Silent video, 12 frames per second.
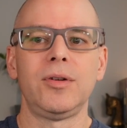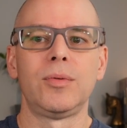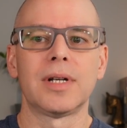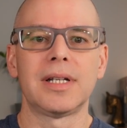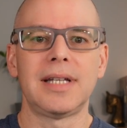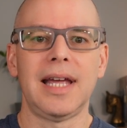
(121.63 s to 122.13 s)

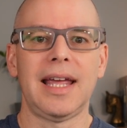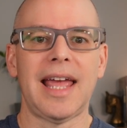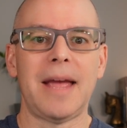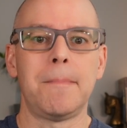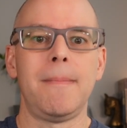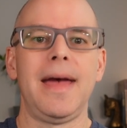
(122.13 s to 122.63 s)
to take
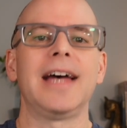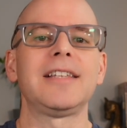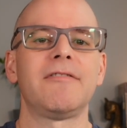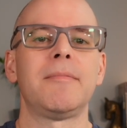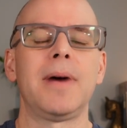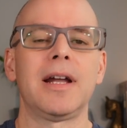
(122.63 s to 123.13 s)
a
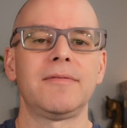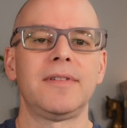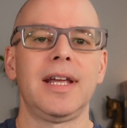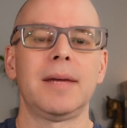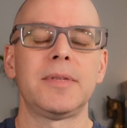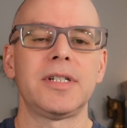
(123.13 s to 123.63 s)
massive amount of
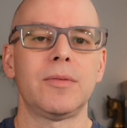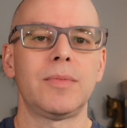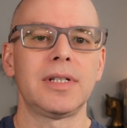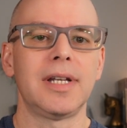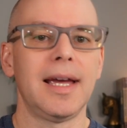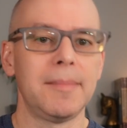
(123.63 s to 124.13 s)
damage at
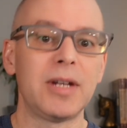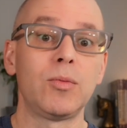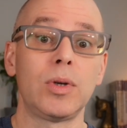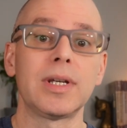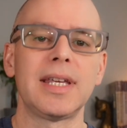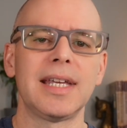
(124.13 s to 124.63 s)
one time, and
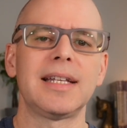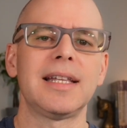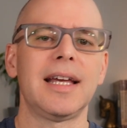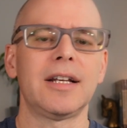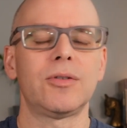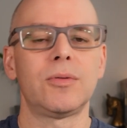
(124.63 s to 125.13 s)
we'll get to
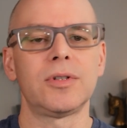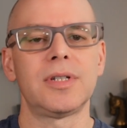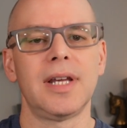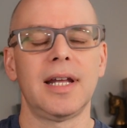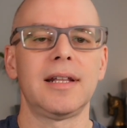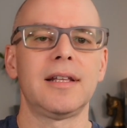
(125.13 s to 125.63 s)
that towards
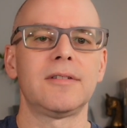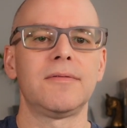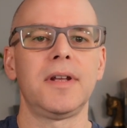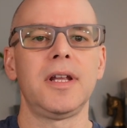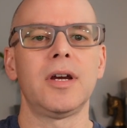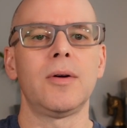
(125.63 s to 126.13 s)
the end of this
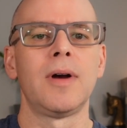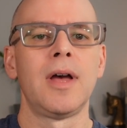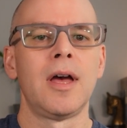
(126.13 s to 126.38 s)
video.